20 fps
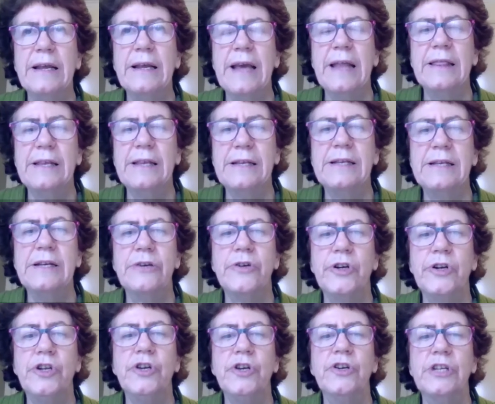get this
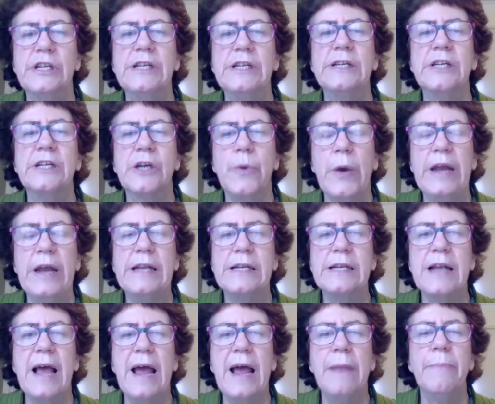introduced into
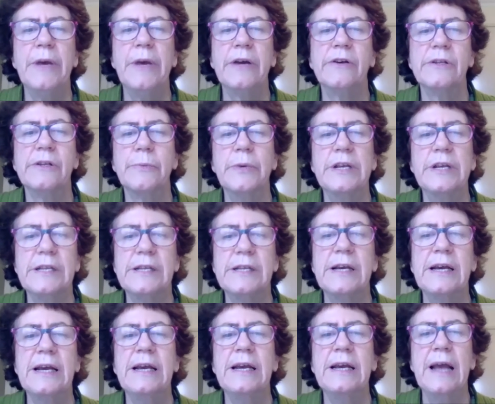Queensland, because we
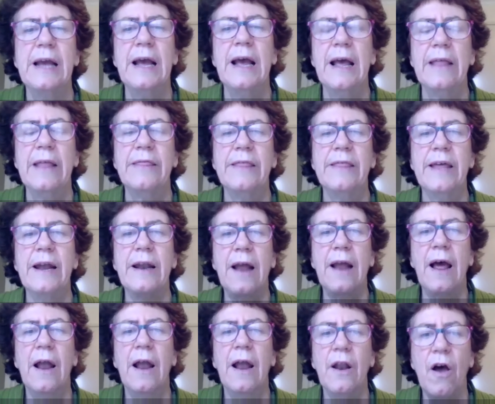see that
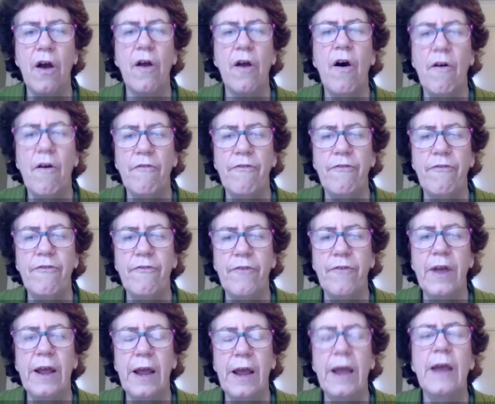
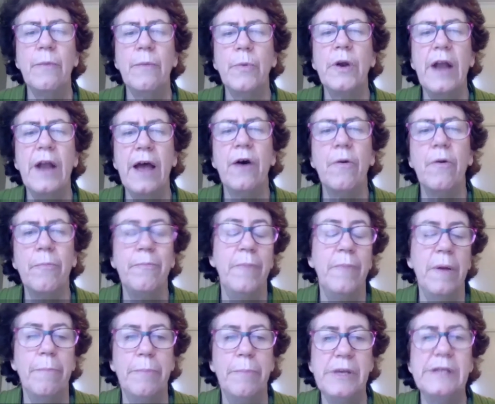it would help
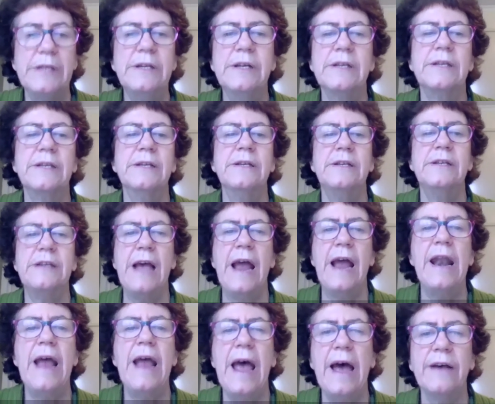businesses
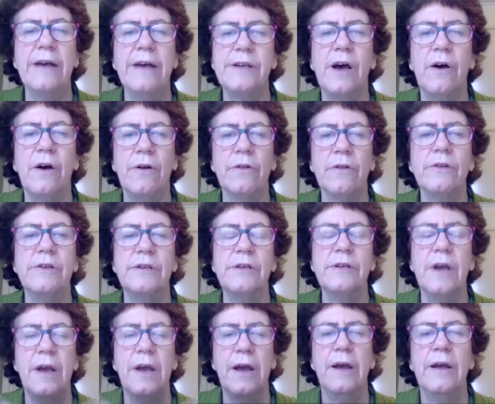and households
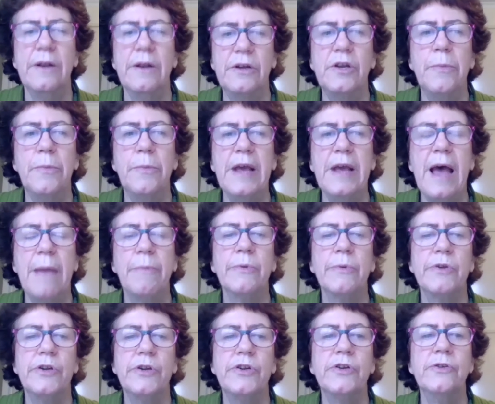to be able
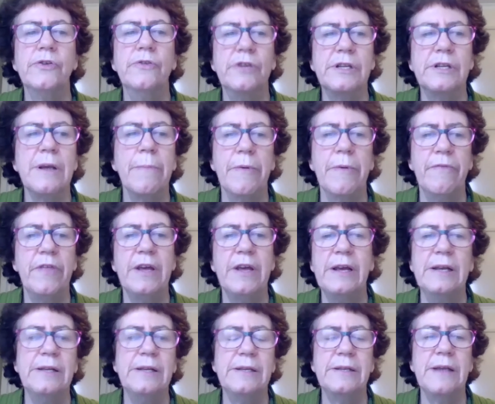to do some of
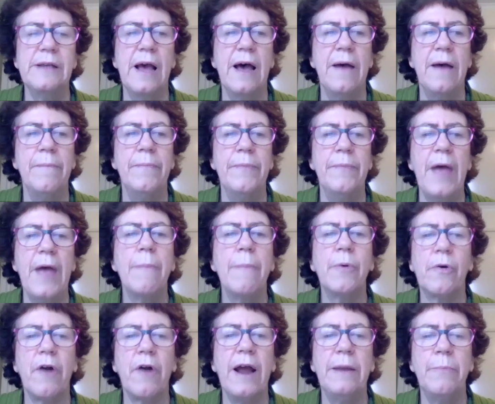these
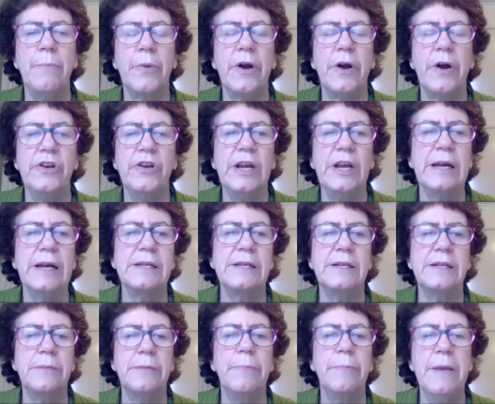upgrade projects
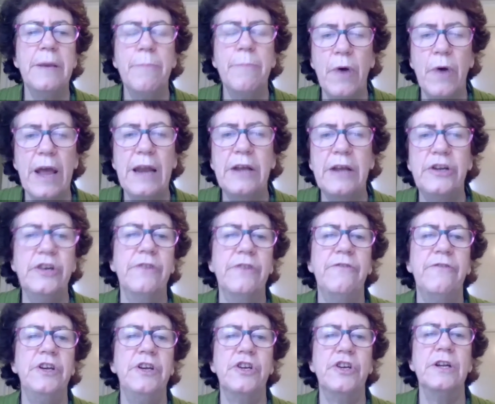to be more energy
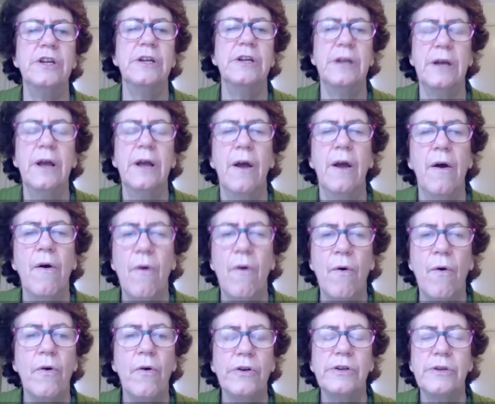efficient,
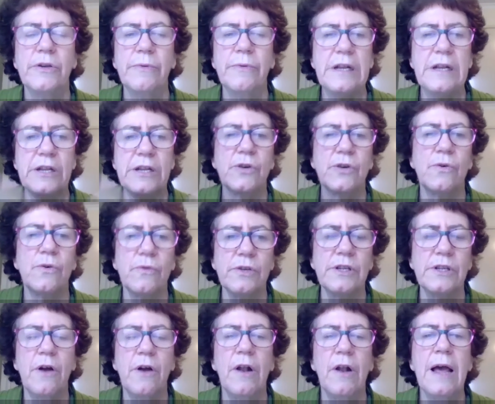or to install
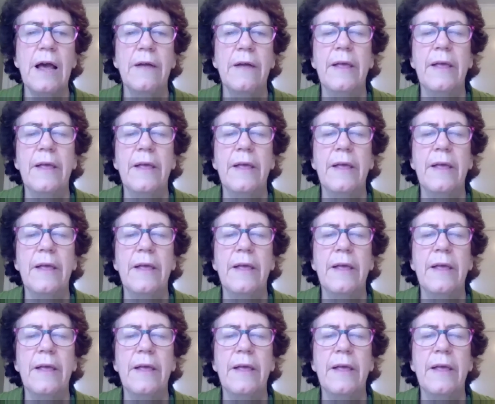solar.